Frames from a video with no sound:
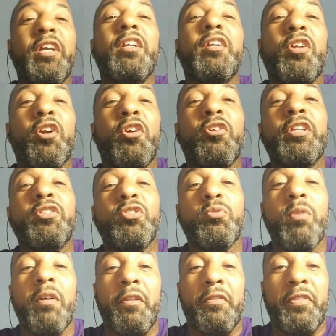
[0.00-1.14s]
to learn and do
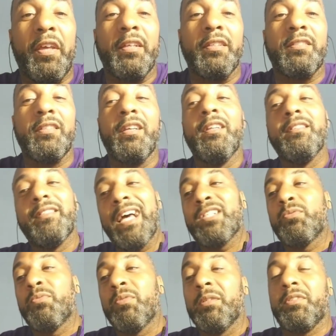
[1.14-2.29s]
other things. That's
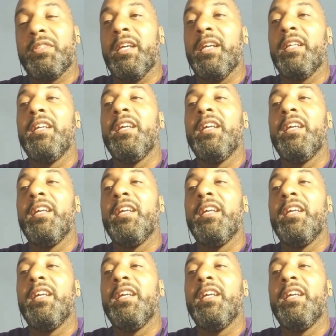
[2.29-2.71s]
what I'm saying.